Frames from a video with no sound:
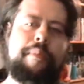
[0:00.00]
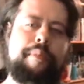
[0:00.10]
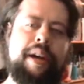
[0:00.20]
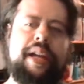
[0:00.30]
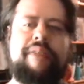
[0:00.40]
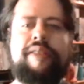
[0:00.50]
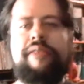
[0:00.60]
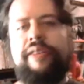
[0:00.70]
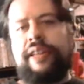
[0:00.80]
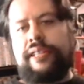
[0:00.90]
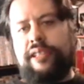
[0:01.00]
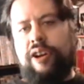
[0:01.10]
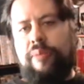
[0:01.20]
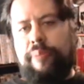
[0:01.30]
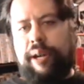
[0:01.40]
But even with its
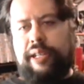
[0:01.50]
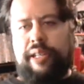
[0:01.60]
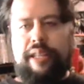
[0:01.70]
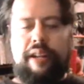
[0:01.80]
low budget,